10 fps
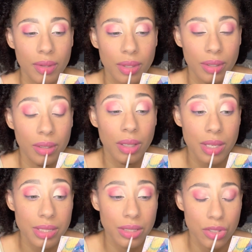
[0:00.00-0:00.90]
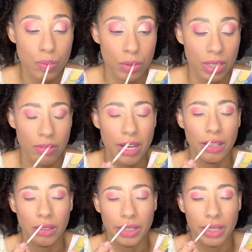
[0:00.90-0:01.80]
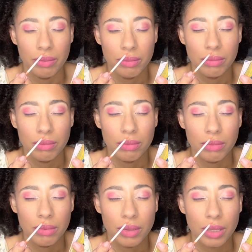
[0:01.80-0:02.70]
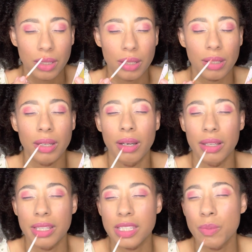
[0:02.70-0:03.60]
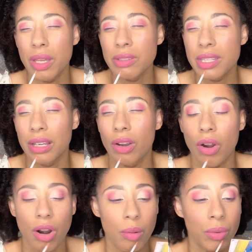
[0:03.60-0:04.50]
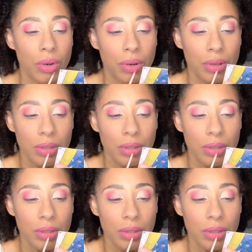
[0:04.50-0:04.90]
The gloss I use pretty regularly. It smells like caramel.